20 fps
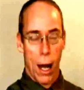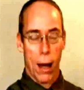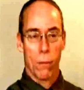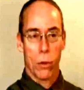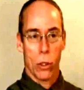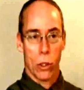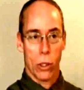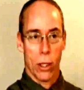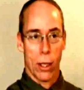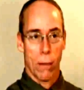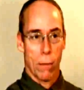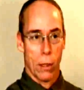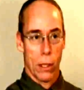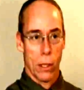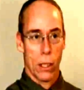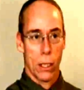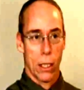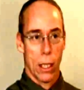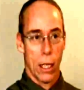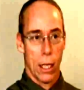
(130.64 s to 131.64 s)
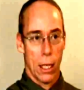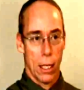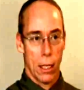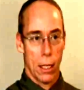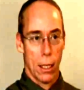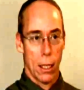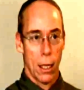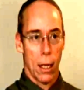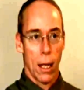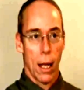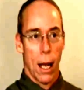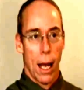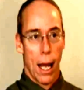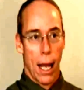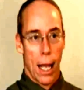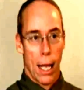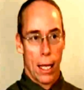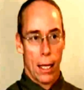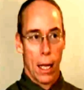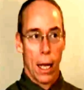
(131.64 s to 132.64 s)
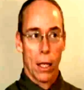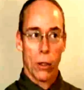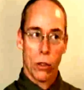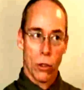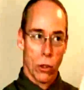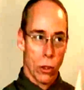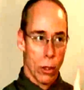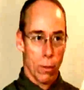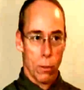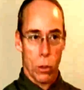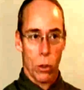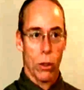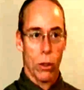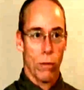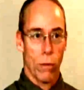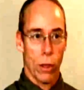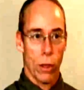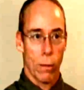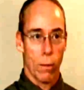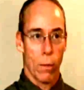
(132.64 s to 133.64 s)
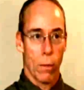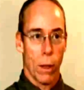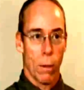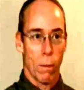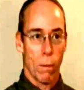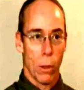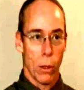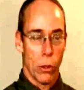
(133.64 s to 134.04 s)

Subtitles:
objects have been seen, and not just observe them,